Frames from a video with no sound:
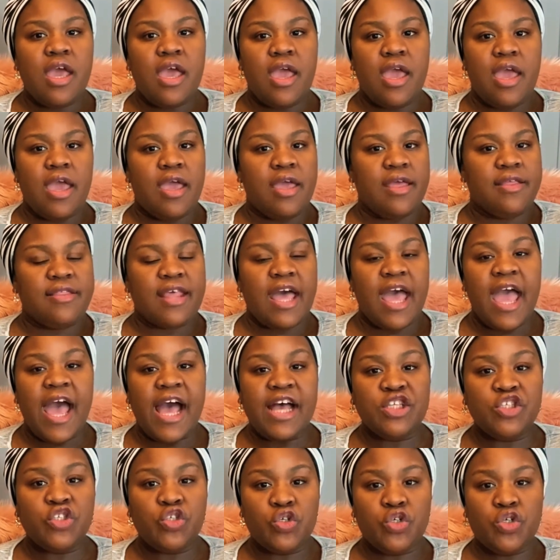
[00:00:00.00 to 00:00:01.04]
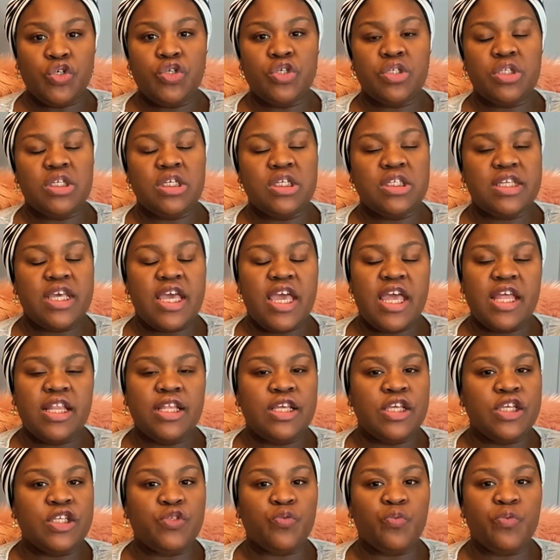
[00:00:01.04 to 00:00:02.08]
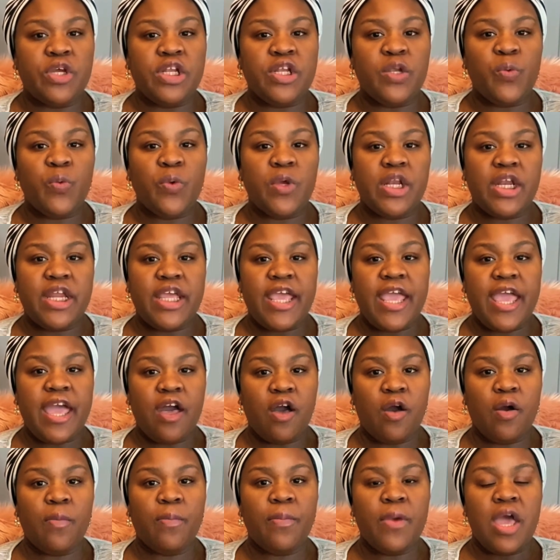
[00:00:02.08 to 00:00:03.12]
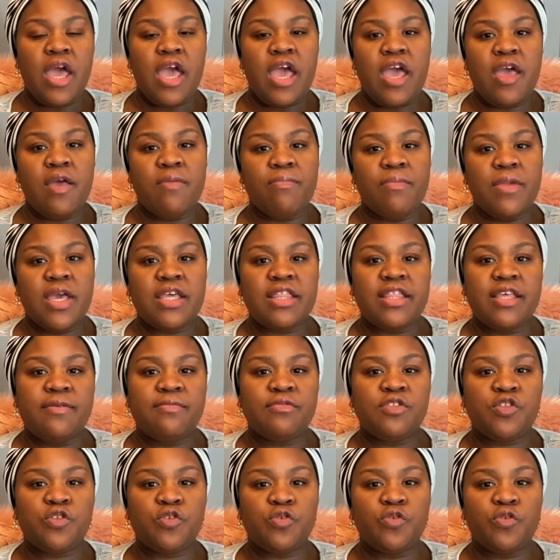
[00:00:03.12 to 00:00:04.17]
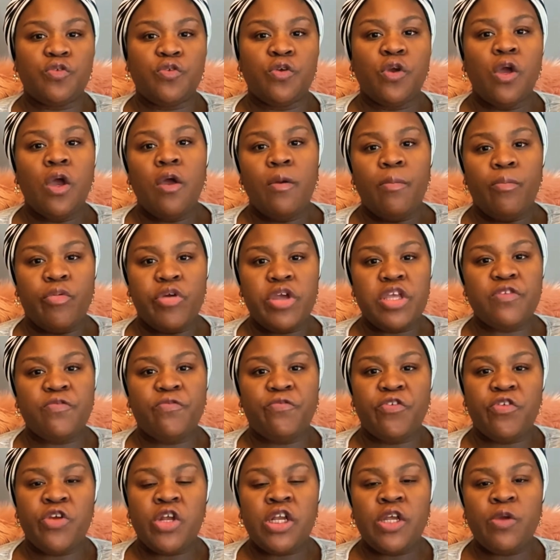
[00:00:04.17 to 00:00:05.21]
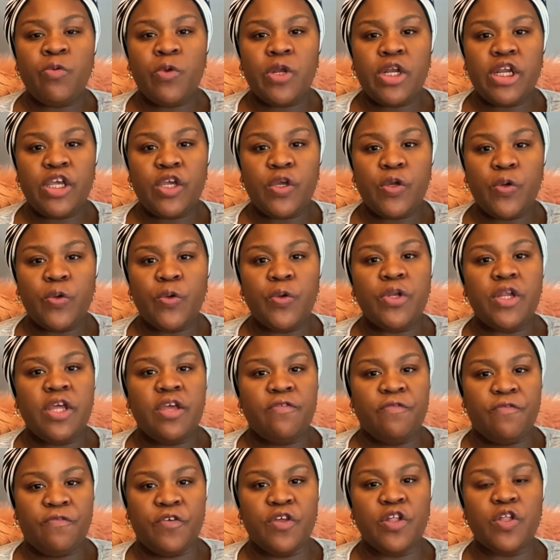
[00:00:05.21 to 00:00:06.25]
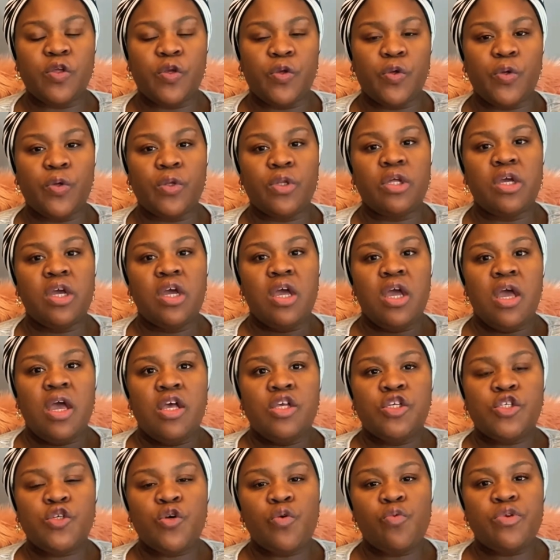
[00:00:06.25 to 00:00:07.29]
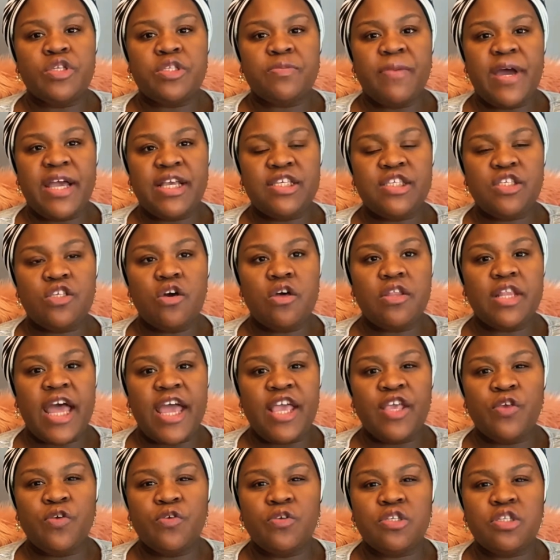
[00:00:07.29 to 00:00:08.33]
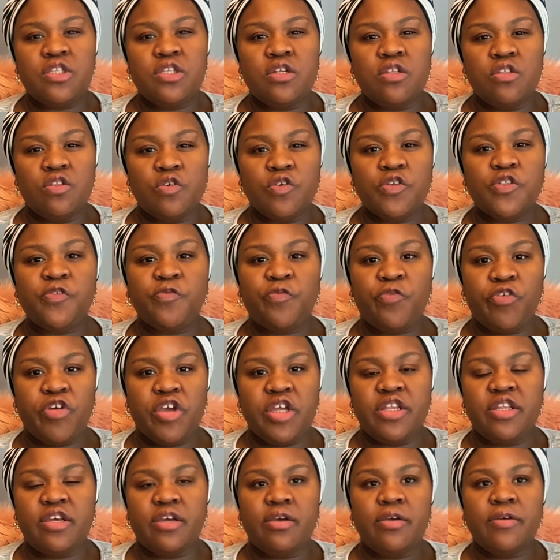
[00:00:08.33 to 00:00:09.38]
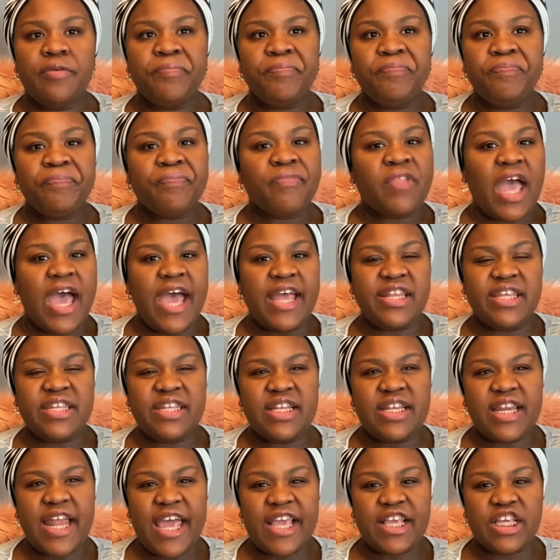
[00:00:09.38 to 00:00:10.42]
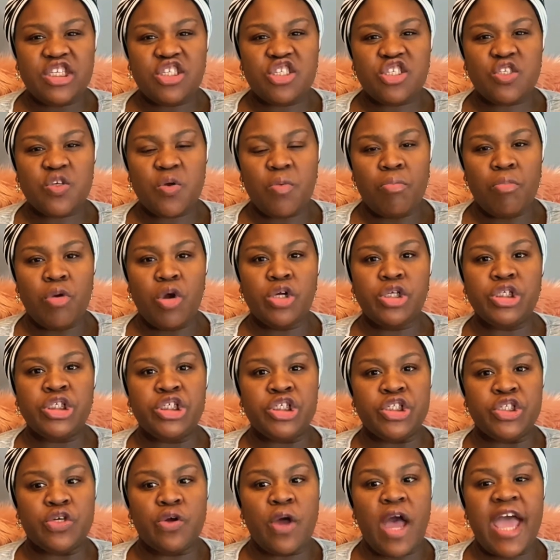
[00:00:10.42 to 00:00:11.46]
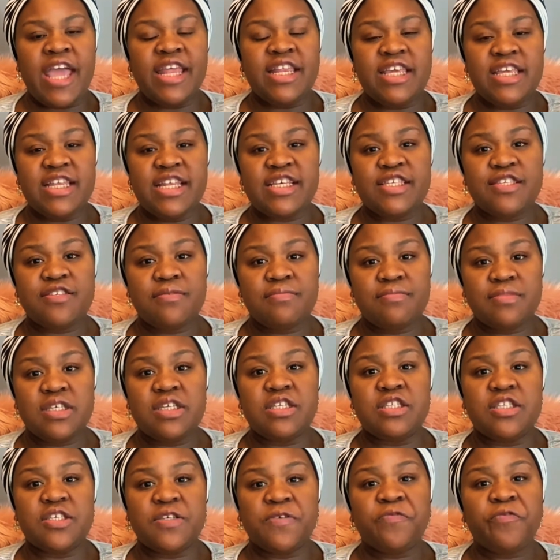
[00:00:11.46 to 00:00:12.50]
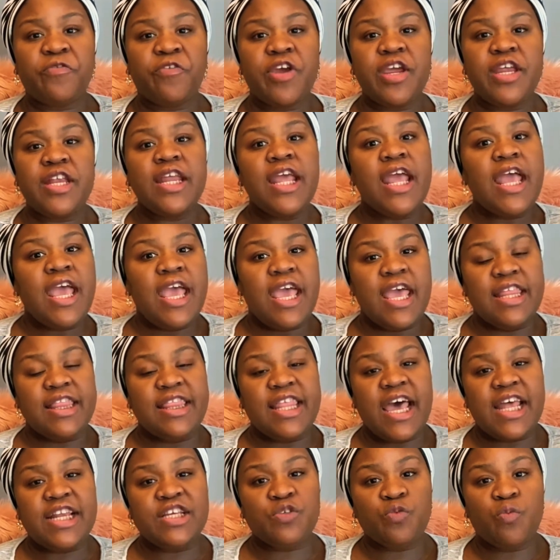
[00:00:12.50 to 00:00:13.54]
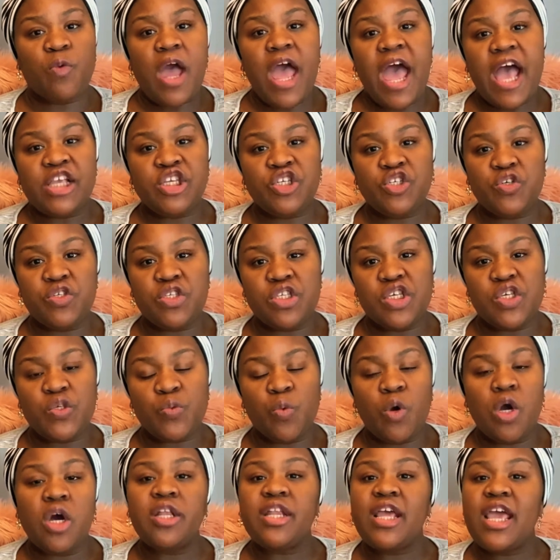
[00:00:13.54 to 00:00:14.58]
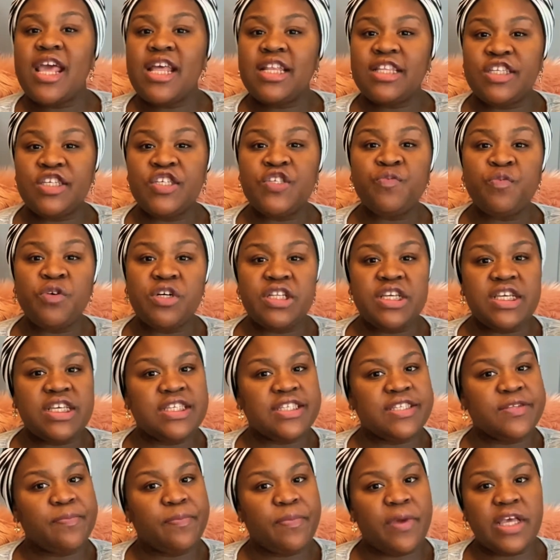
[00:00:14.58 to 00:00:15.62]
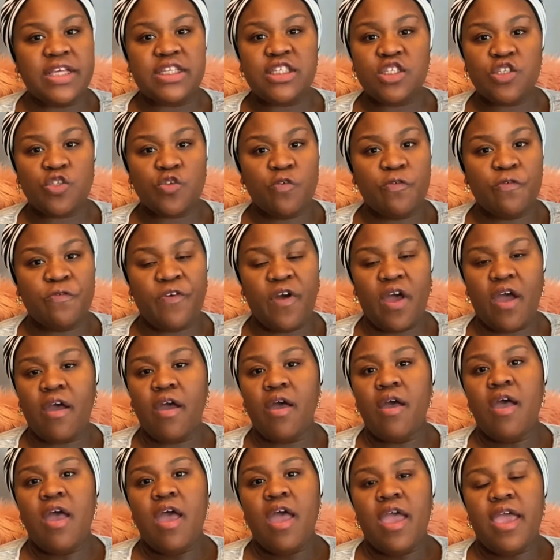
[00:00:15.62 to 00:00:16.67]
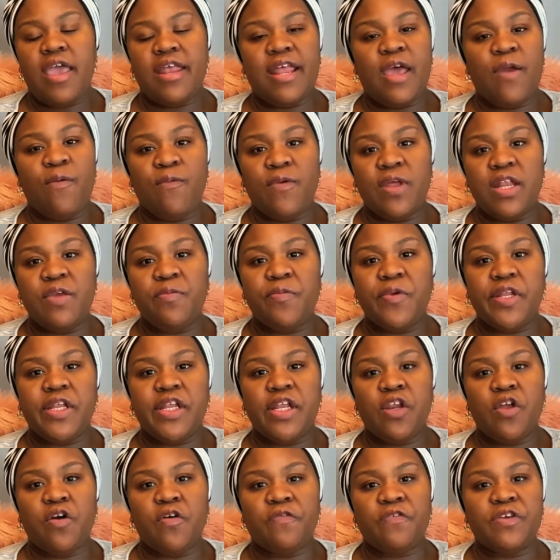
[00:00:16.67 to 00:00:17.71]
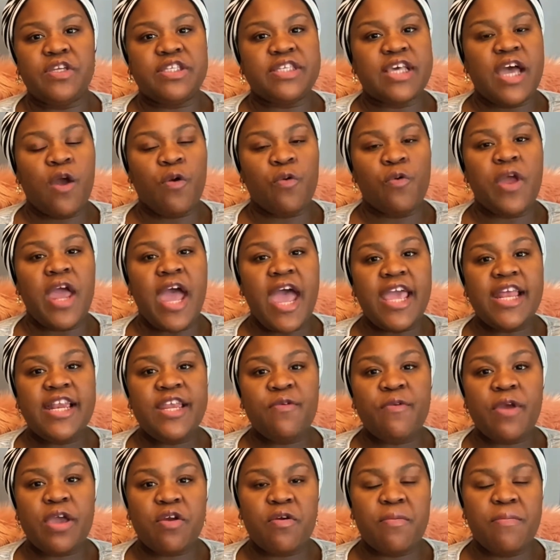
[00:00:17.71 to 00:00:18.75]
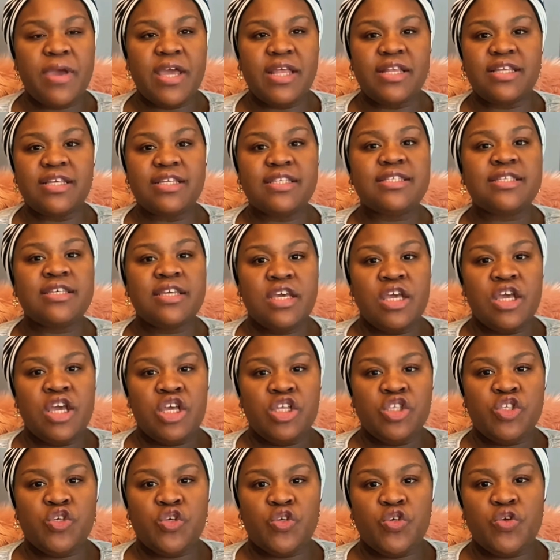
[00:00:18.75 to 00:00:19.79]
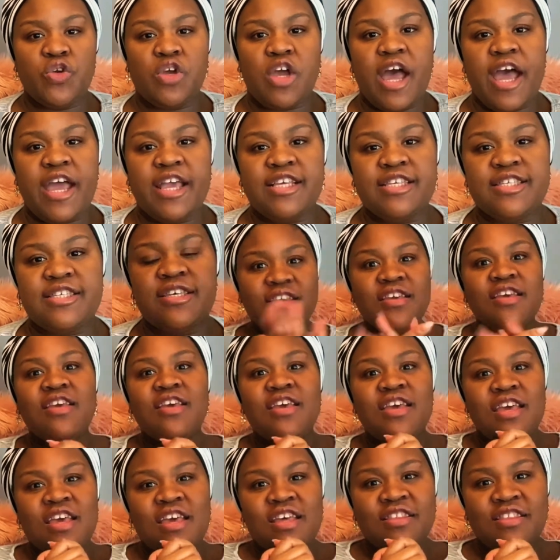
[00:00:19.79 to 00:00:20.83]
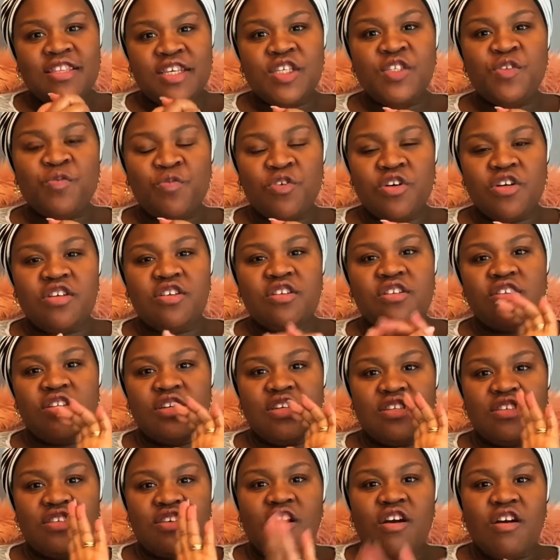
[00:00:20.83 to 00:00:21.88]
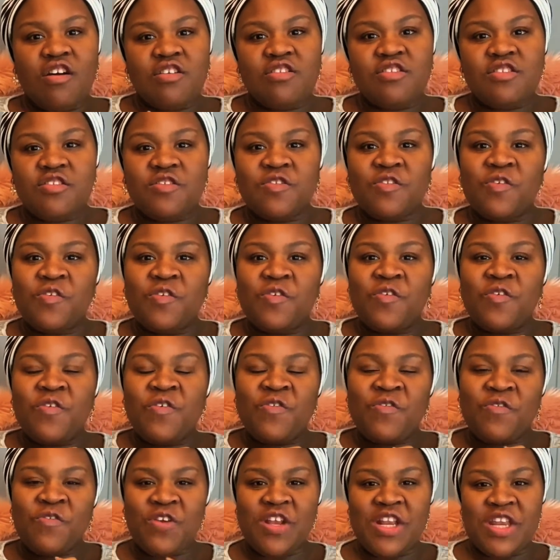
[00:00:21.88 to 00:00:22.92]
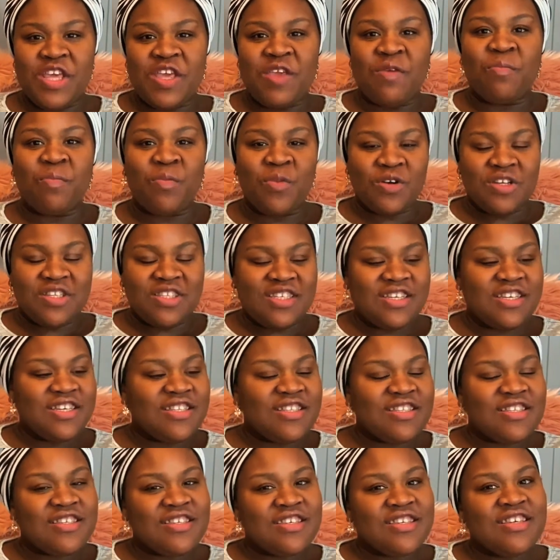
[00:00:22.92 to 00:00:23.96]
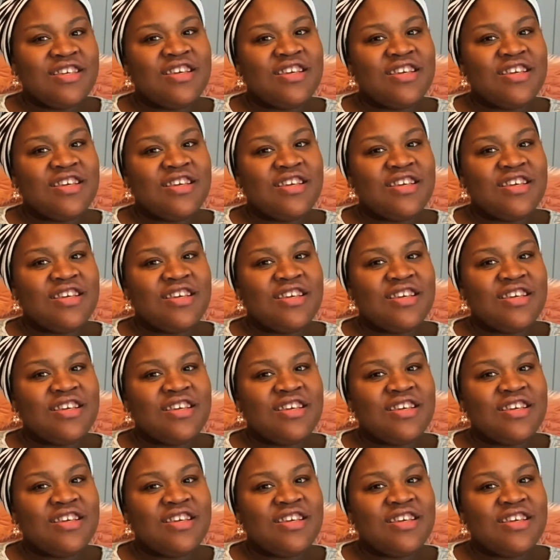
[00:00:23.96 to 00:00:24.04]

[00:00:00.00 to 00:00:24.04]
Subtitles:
and I had to use this, and it really helped and make them to breathe really good and feel good. So with my son, I used the nose fraider. I didn't like it so much, so I needed something different, and that is why I chose this one. And this one is the best so far, and I really love it. I would highly recommend it to you guys. This one is also really important.